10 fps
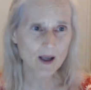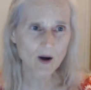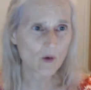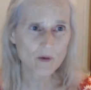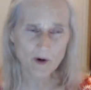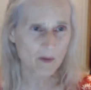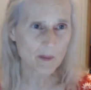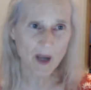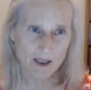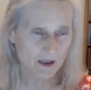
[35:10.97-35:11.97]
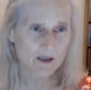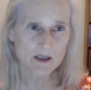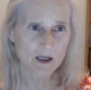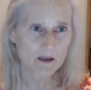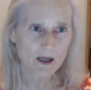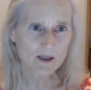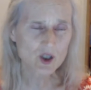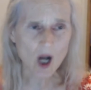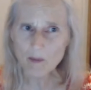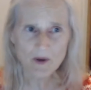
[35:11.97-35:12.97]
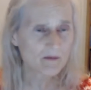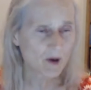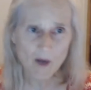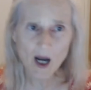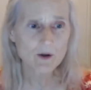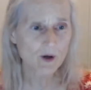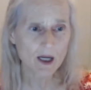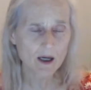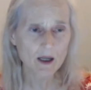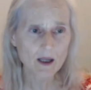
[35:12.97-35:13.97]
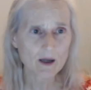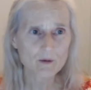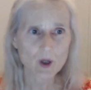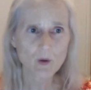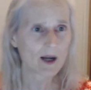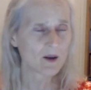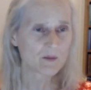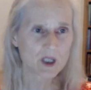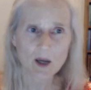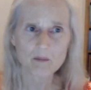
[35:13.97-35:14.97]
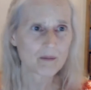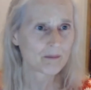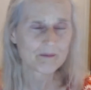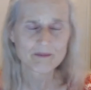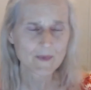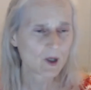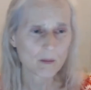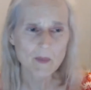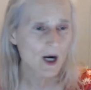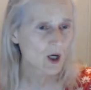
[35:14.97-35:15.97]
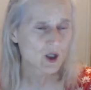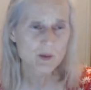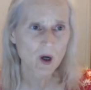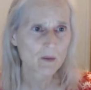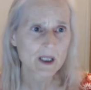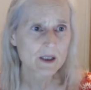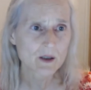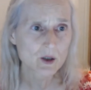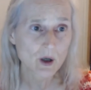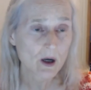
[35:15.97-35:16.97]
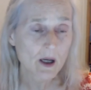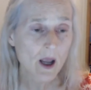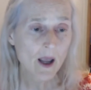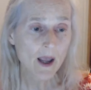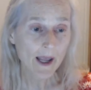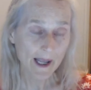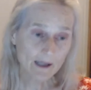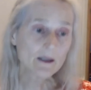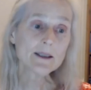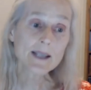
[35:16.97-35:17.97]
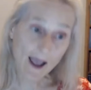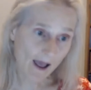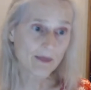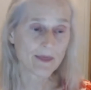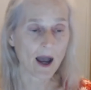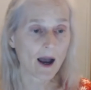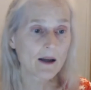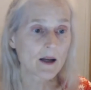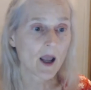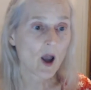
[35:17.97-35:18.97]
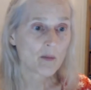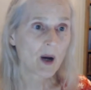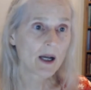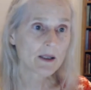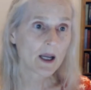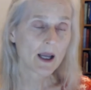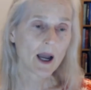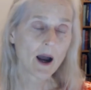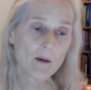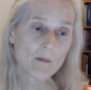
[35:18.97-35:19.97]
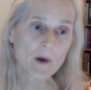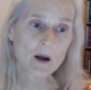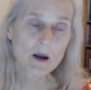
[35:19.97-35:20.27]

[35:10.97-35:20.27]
from the peasants and stop them from migrating and require them to get you know, marriage permits and so on. England had that, but um,